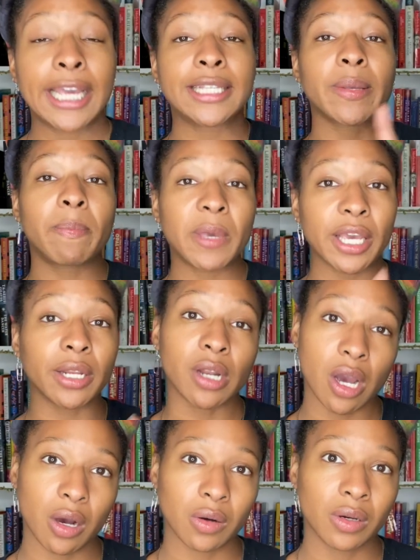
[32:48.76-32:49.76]
It's a big
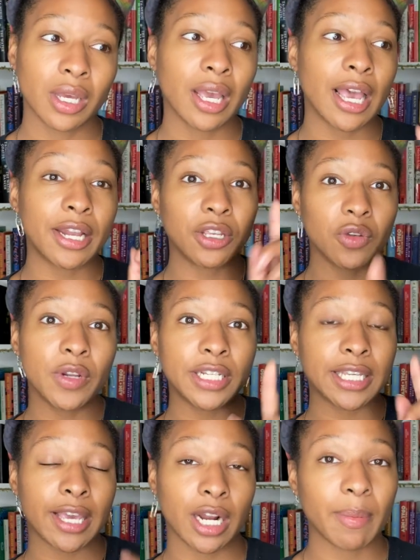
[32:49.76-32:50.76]
no, and you need
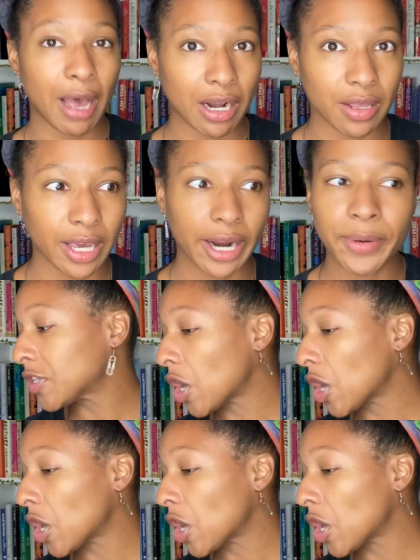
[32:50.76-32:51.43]
to get up out of there.